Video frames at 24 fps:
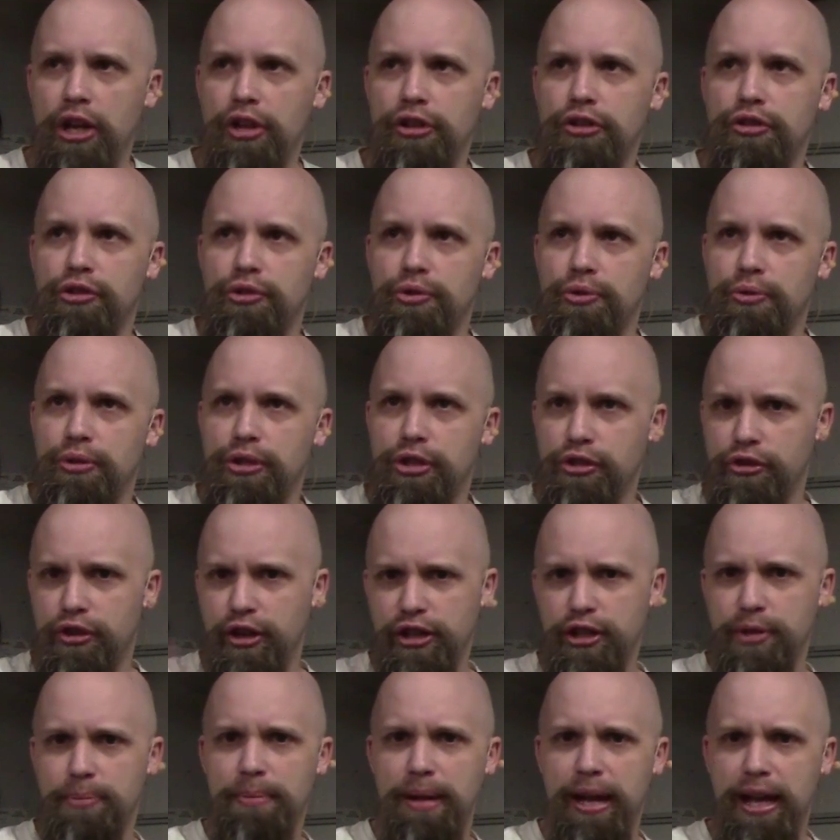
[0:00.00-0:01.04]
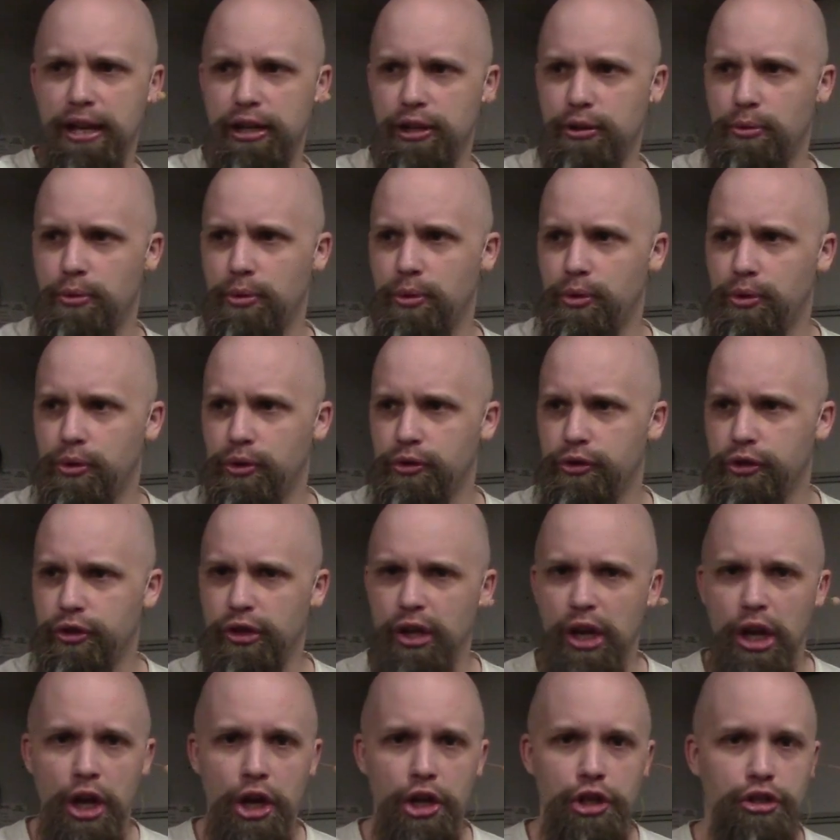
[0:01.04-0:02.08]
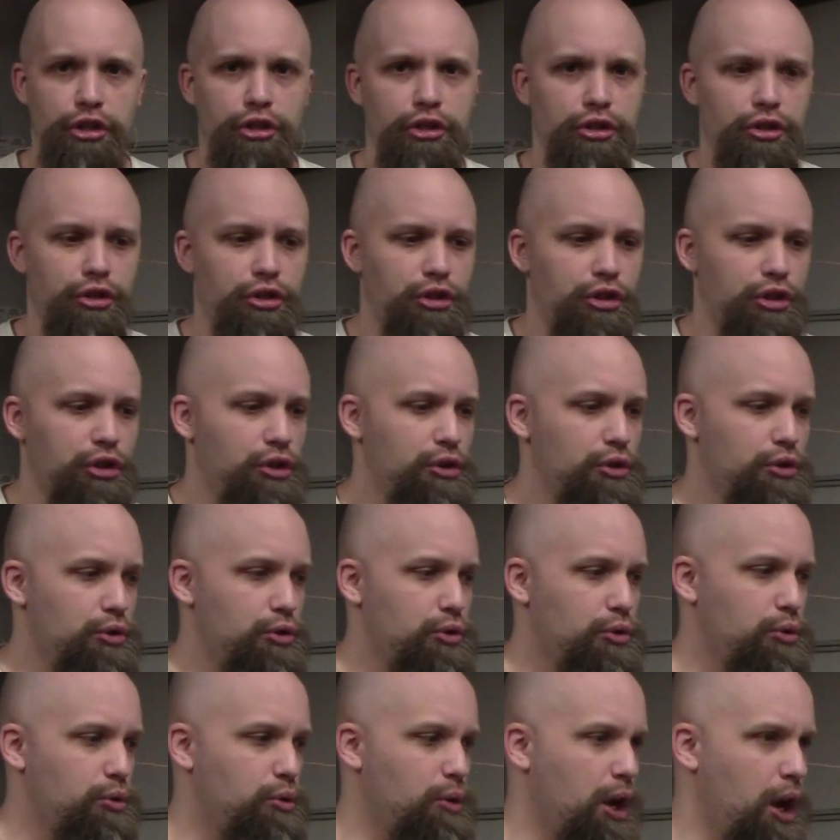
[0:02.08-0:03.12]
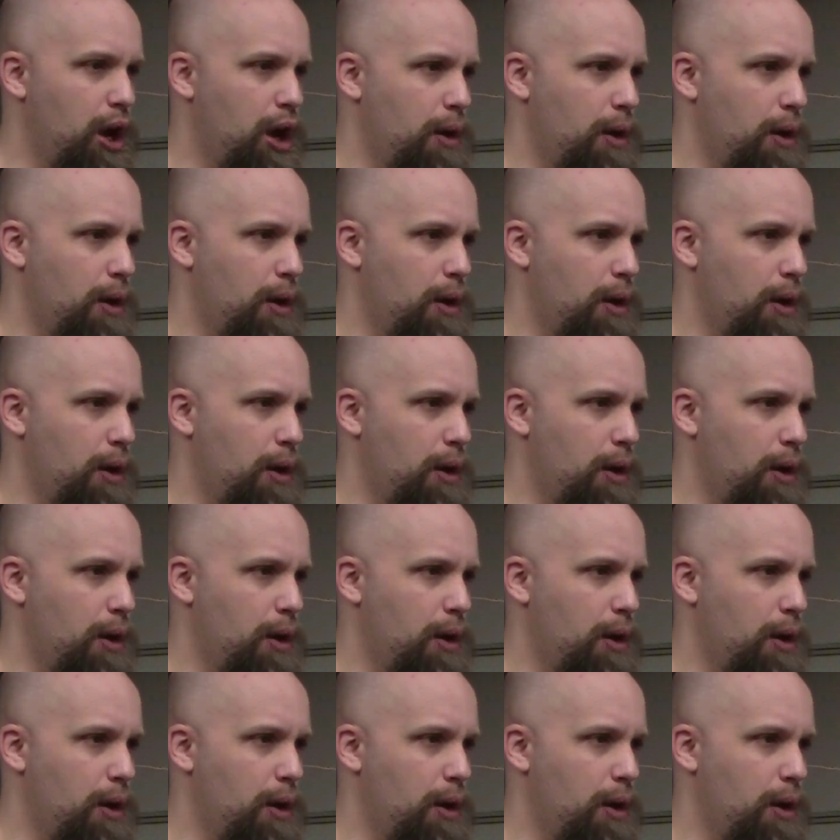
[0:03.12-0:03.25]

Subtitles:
to instruction manuals to